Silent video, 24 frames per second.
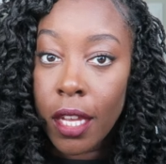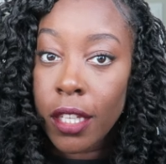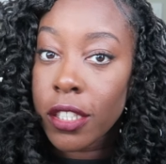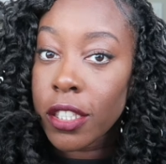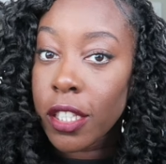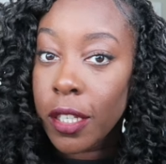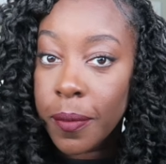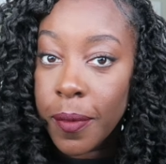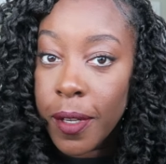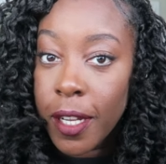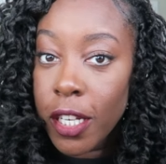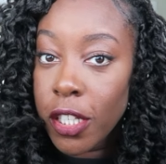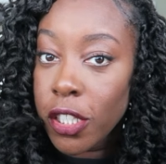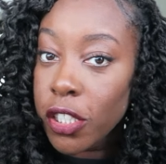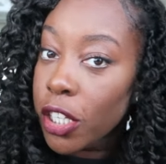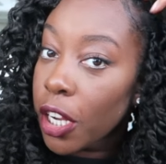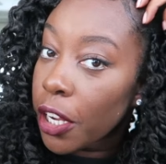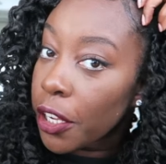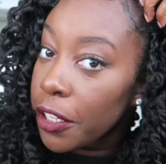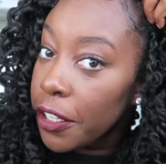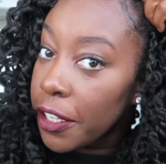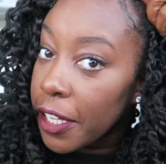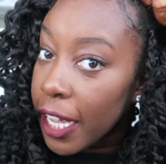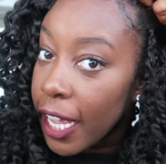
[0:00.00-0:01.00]
So I'm going to
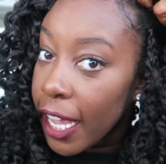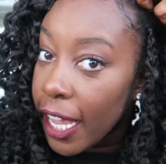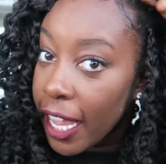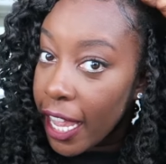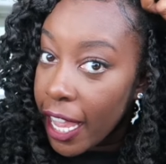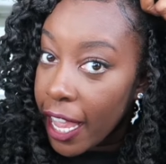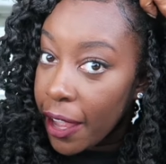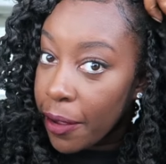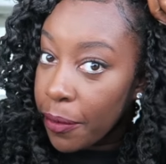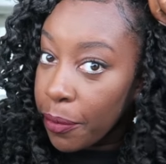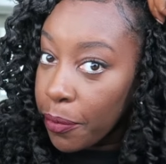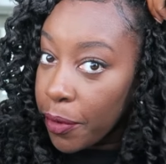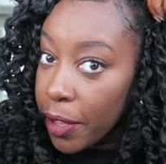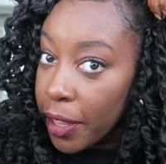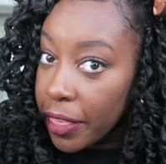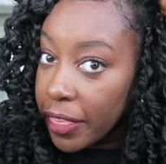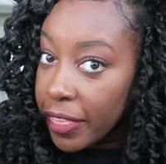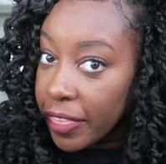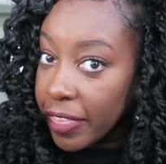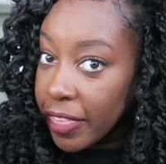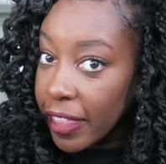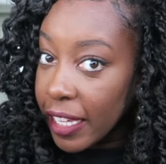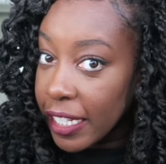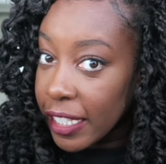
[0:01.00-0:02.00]
show you here
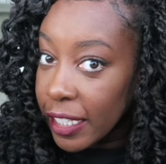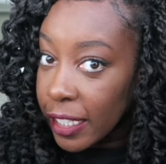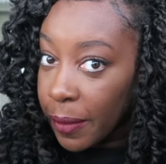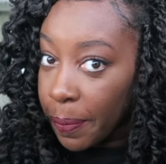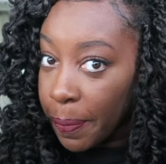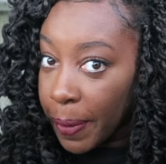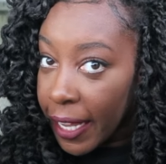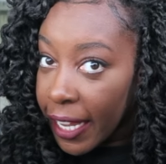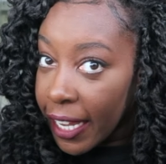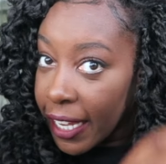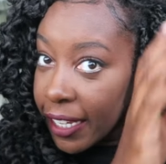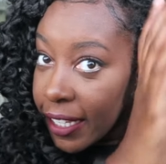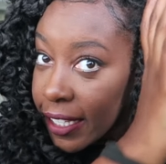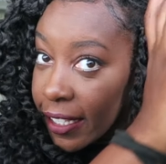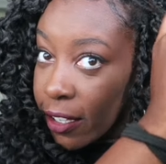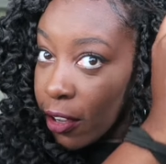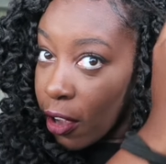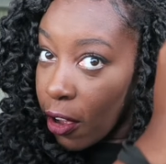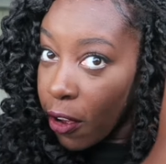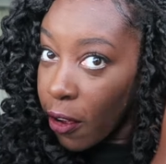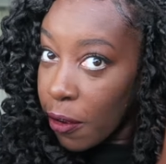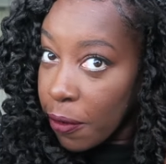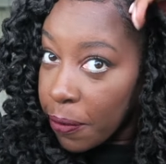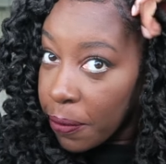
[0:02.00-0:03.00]
with this piece
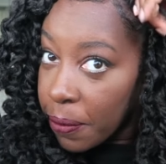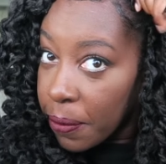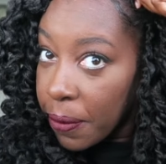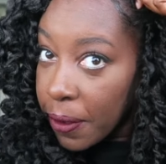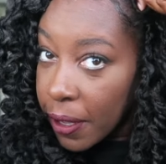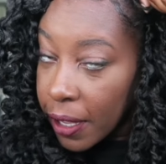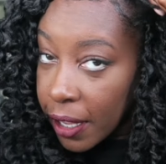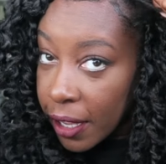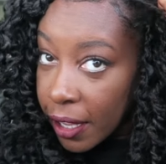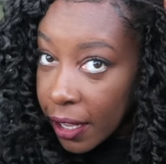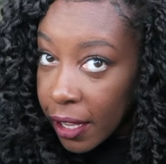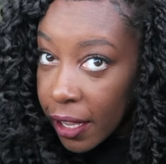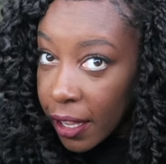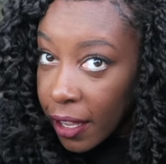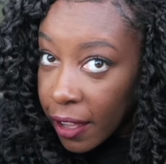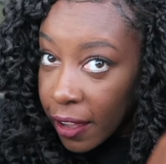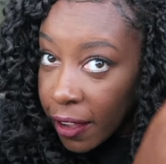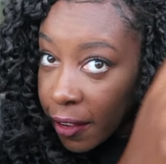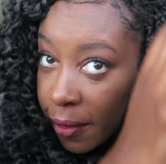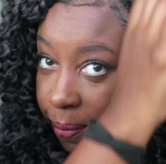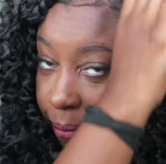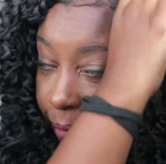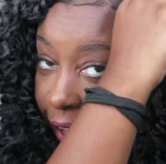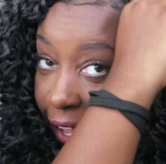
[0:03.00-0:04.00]
of
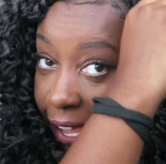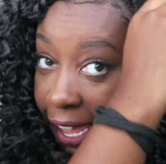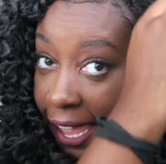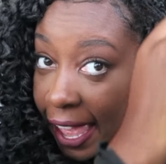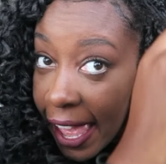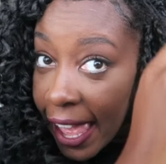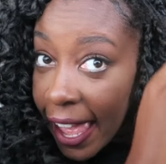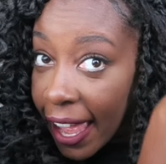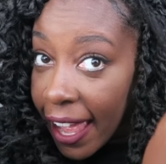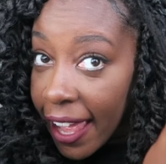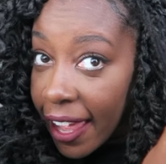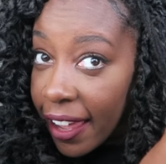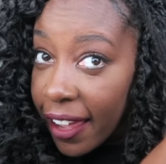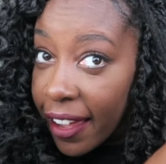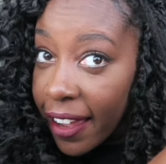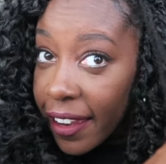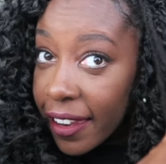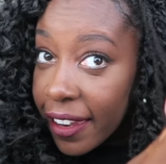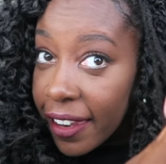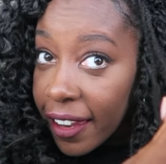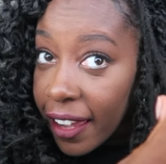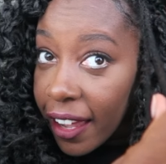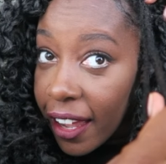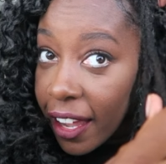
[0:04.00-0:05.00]
my hair
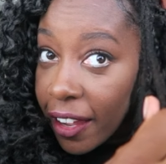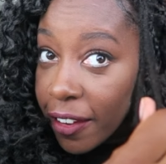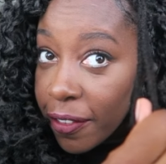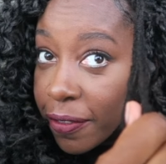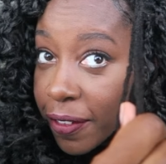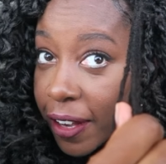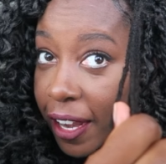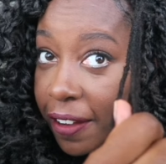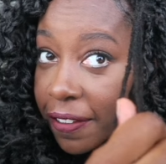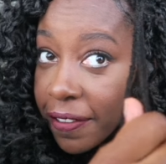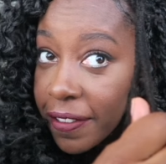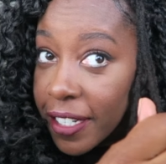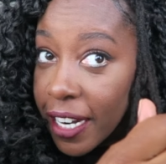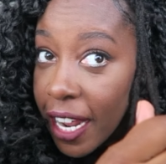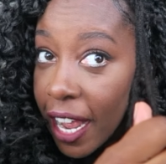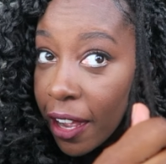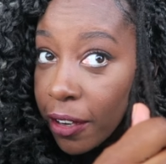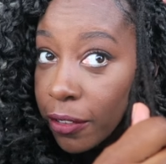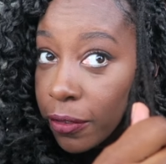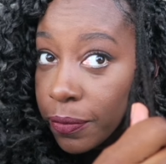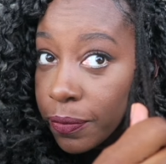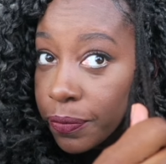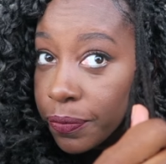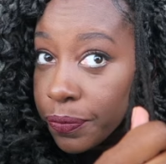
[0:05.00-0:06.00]
that I've left
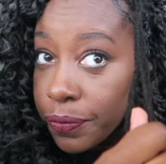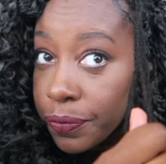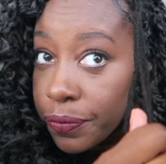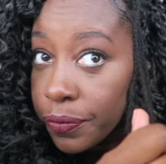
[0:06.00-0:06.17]
out.